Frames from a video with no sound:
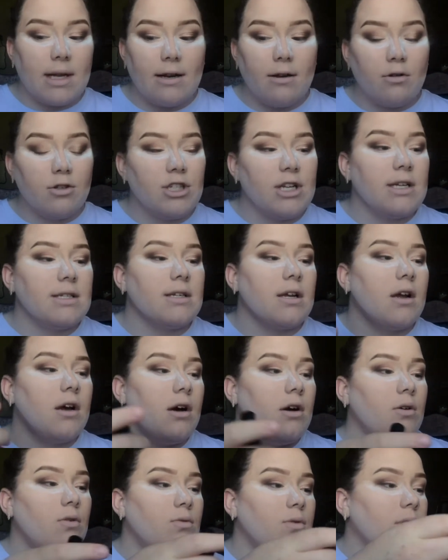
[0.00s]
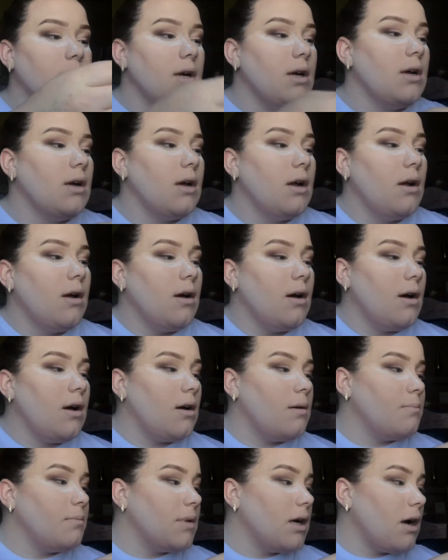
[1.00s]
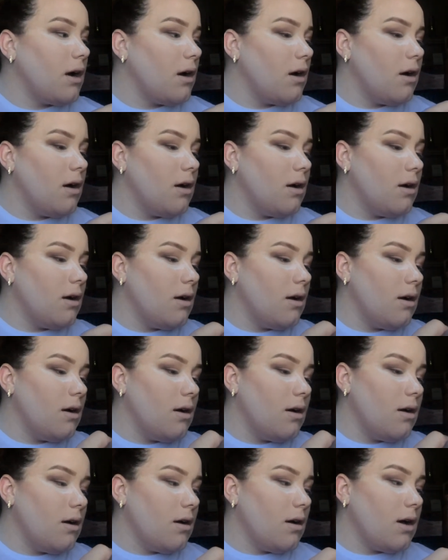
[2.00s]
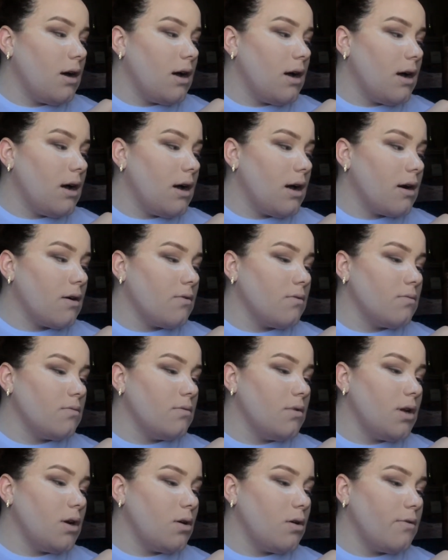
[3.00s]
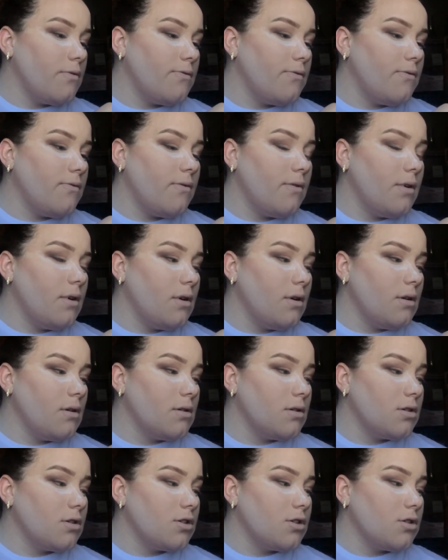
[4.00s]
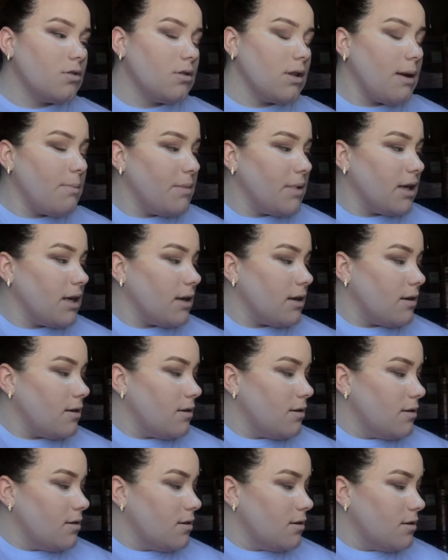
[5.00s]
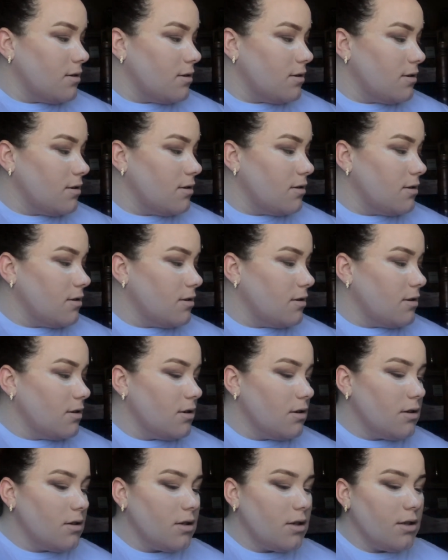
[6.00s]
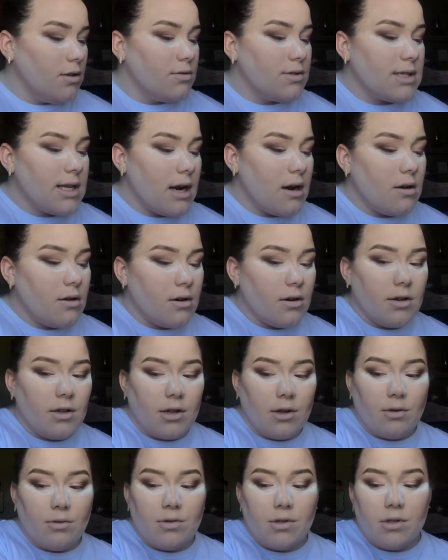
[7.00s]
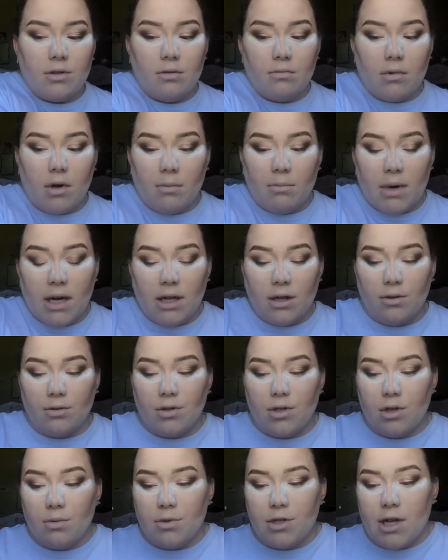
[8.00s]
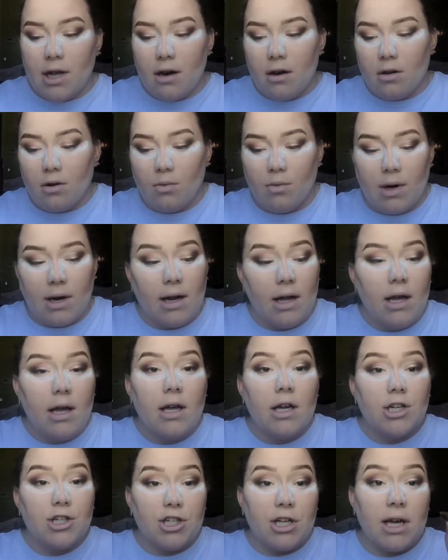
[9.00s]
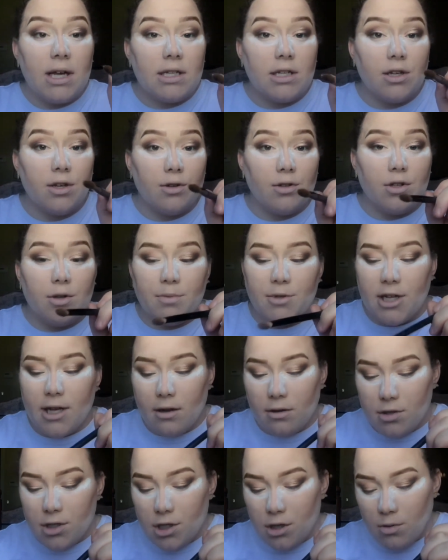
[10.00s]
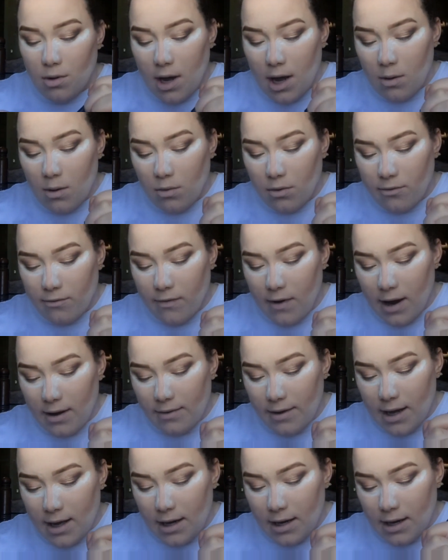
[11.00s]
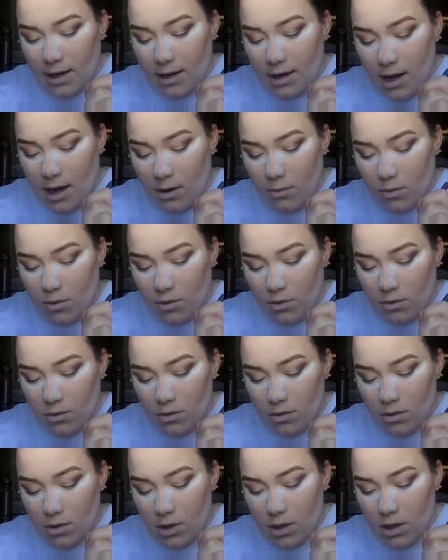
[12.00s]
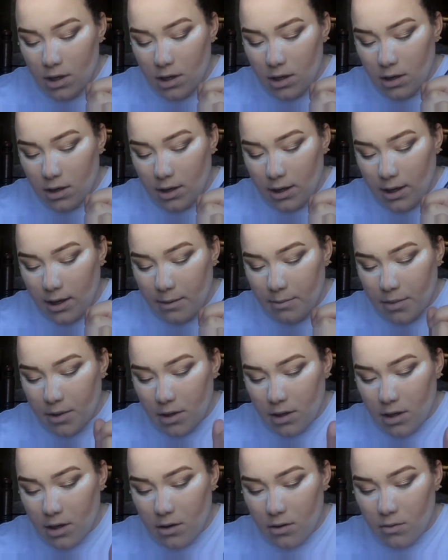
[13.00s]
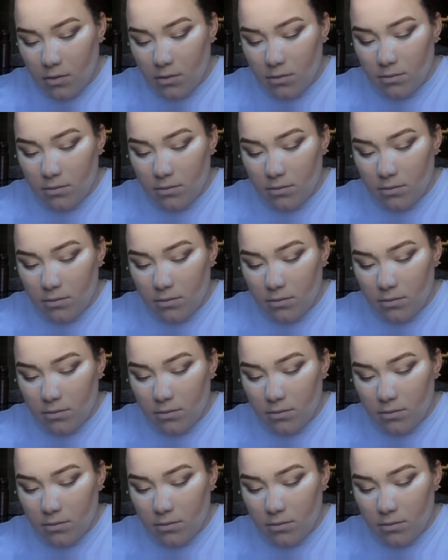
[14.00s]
I know she has a code. I don't know if she'll let me use that on her on my YouTube channel or what. She has a YouTube channel too. I will find that and I will link it below